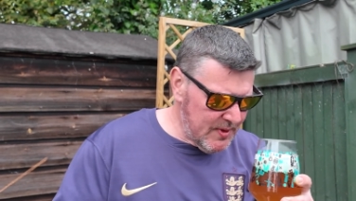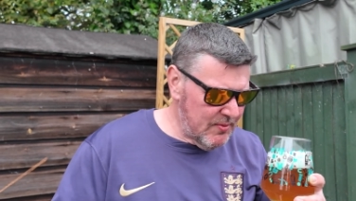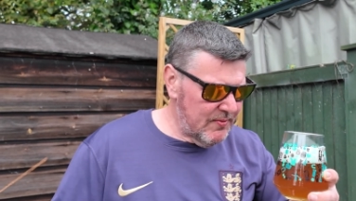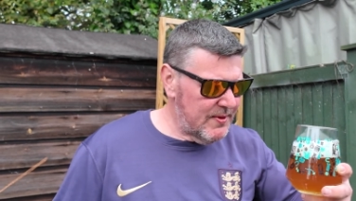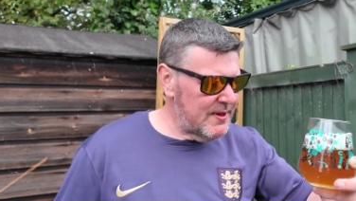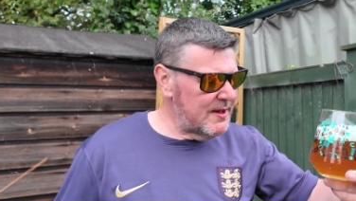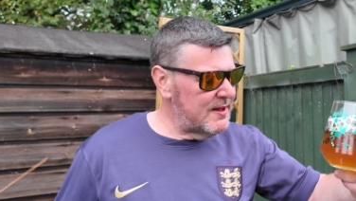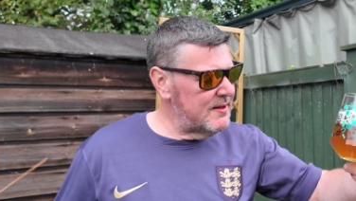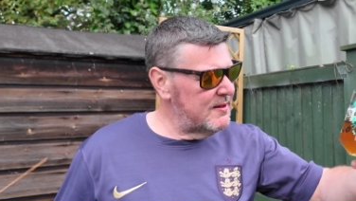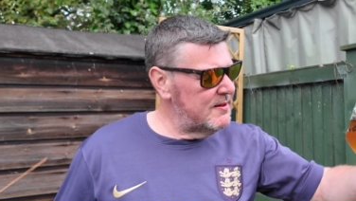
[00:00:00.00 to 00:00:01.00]
We'll see.
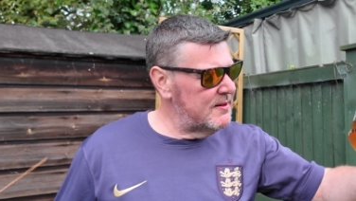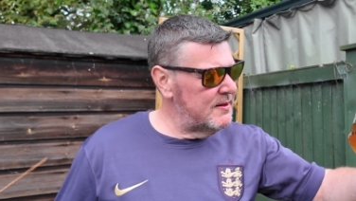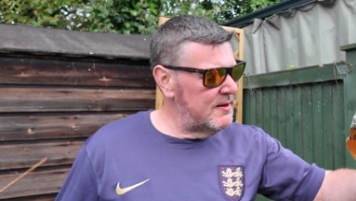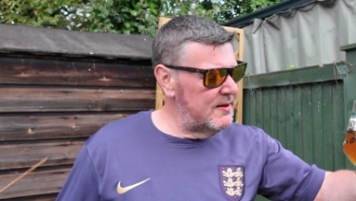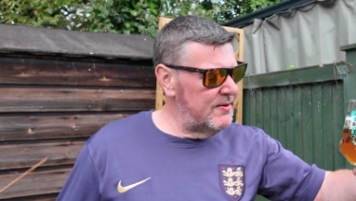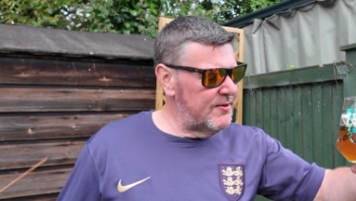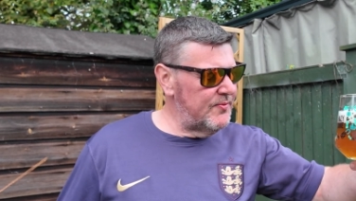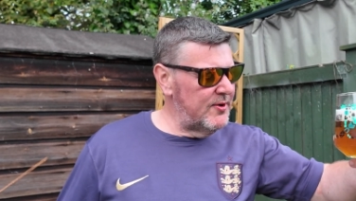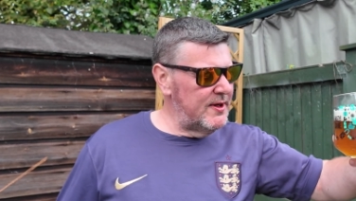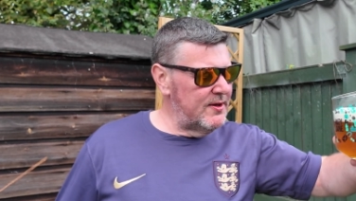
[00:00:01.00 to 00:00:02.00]
It looks
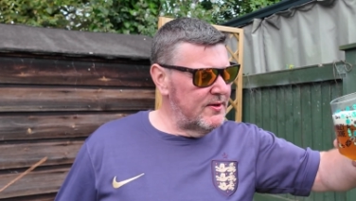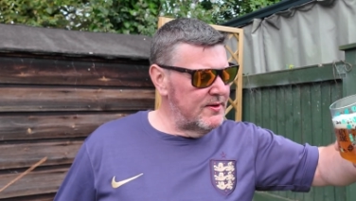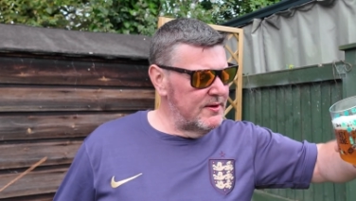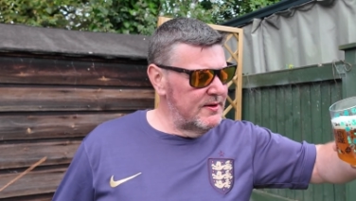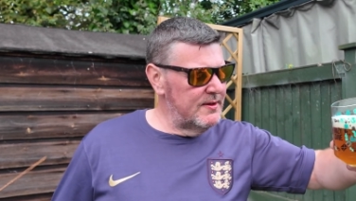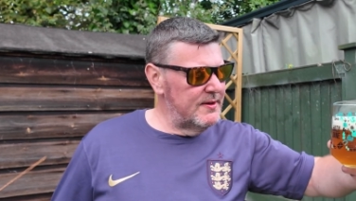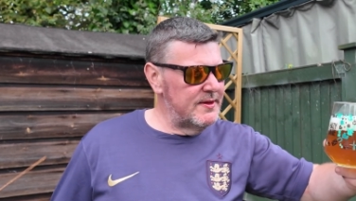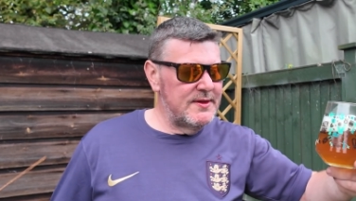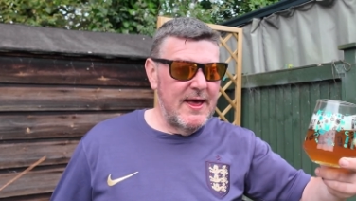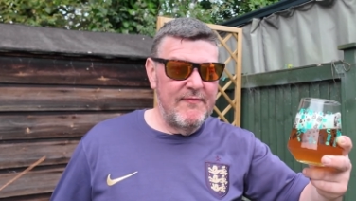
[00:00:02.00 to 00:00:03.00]
pretty good.
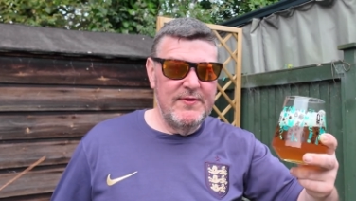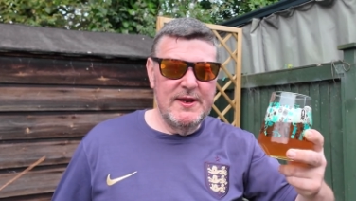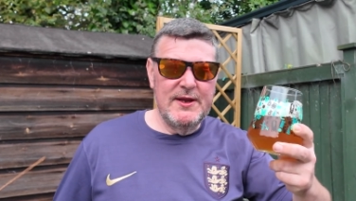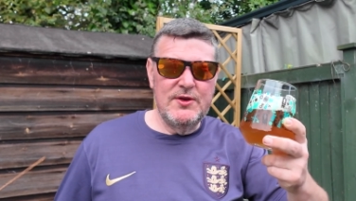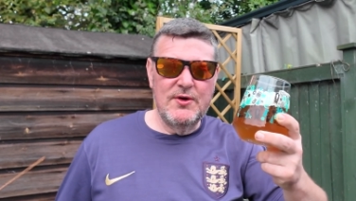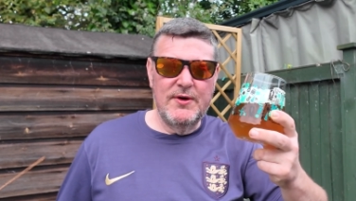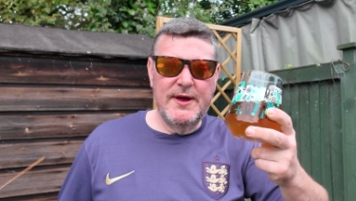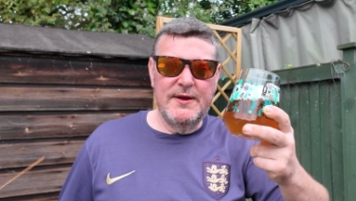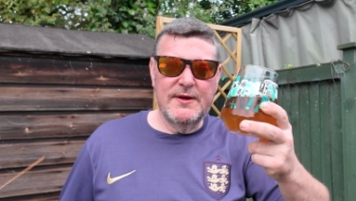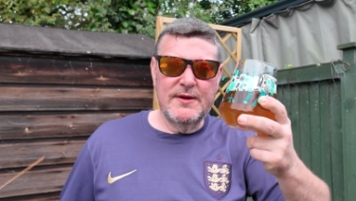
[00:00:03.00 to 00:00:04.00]
Definitely not
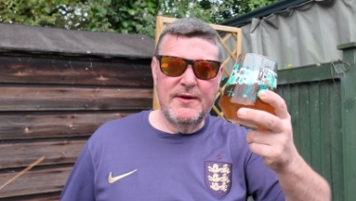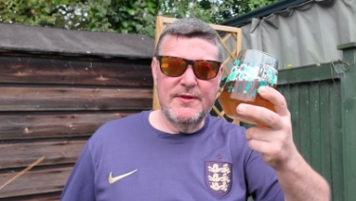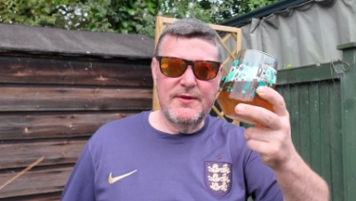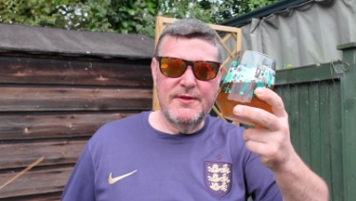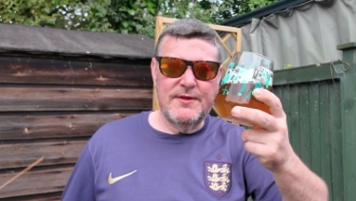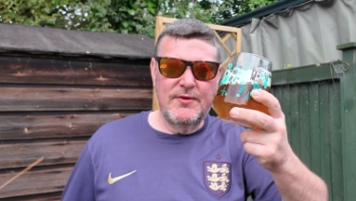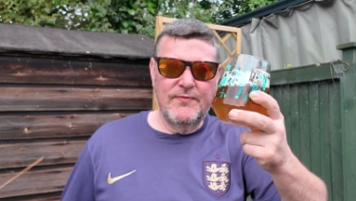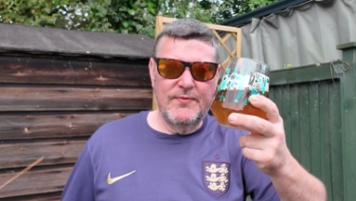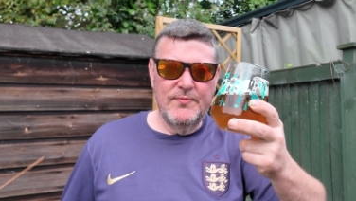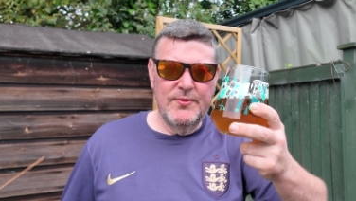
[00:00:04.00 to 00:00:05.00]
in a glass I stole
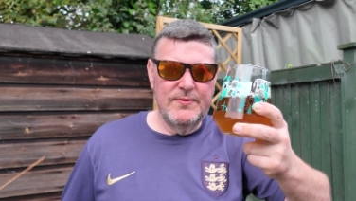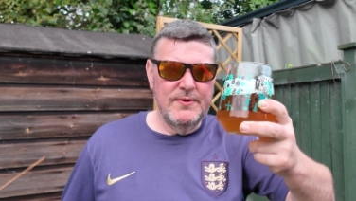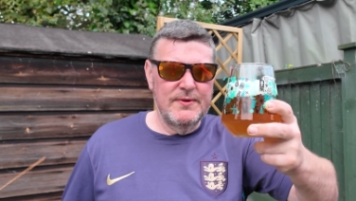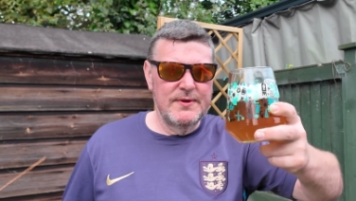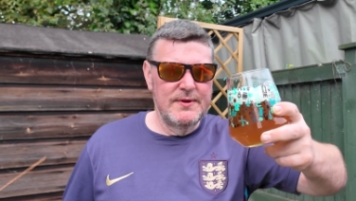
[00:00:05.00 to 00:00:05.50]
from Brewdog.